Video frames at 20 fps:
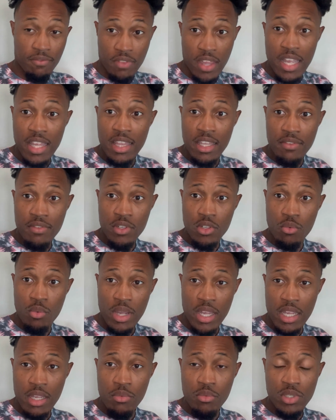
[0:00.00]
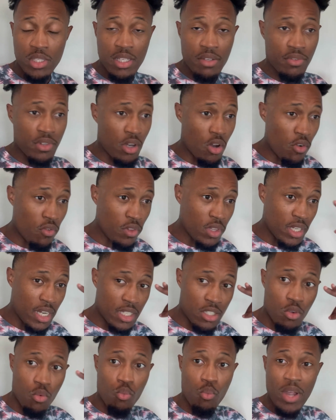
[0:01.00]
they live in the way he was living, hopefully
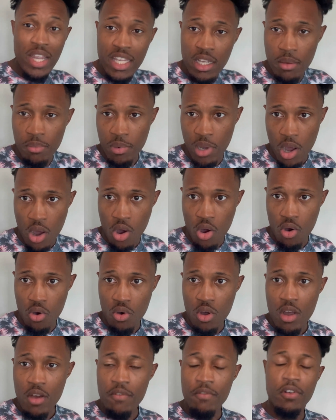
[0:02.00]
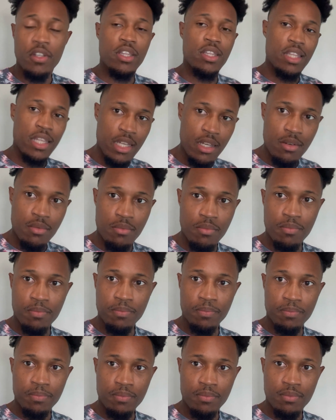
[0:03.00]
that's a wake-up call for them
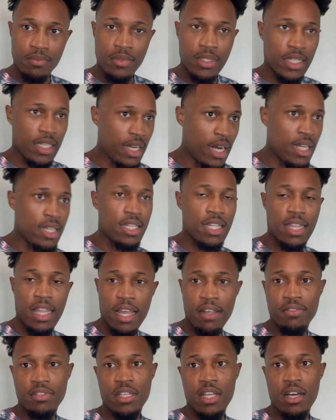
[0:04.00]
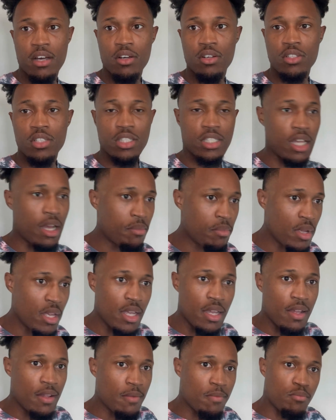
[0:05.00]
to get out their lifestyle, to
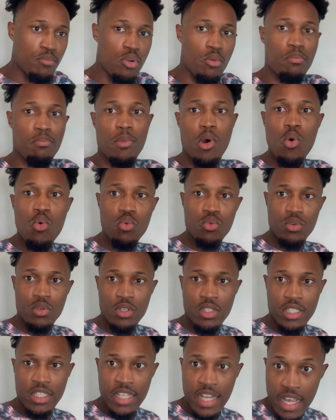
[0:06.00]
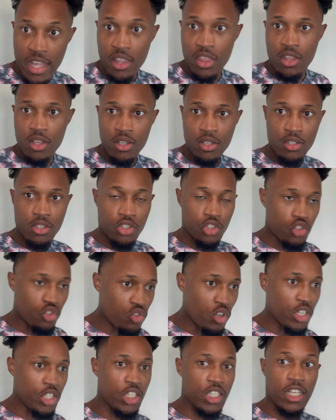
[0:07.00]
stop promoting death,
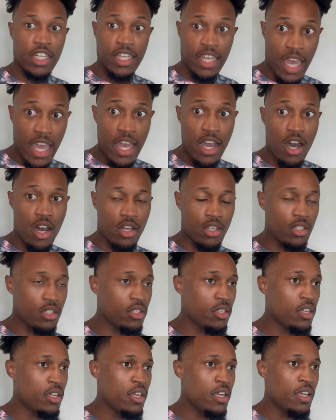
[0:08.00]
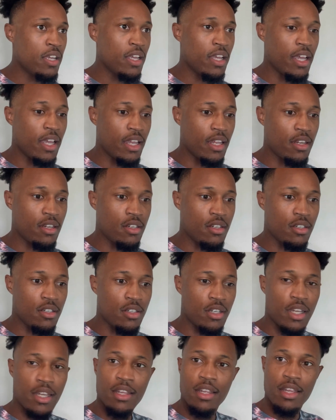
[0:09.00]
destruction, and chaos, and uh
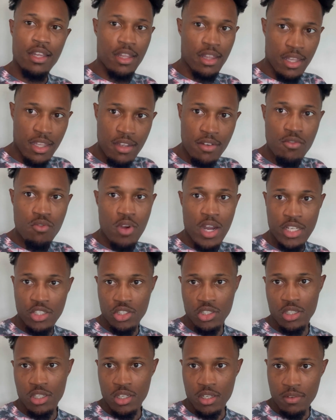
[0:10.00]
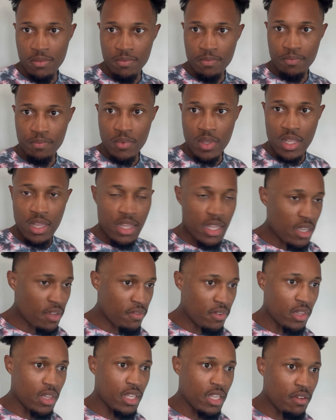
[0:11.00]
and, and live righteously. Live
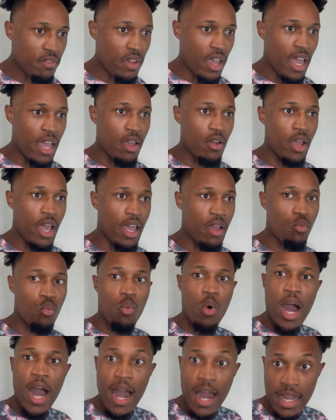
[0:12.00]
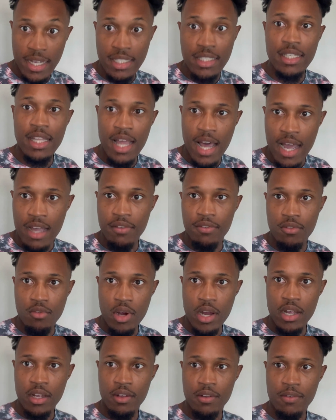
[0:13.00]
live a, a wise life,
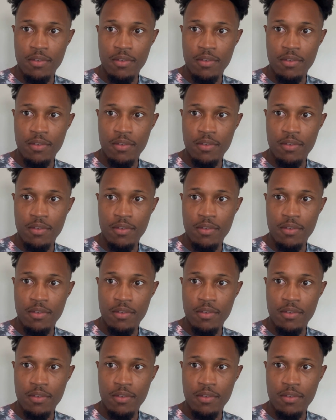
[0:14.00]
right?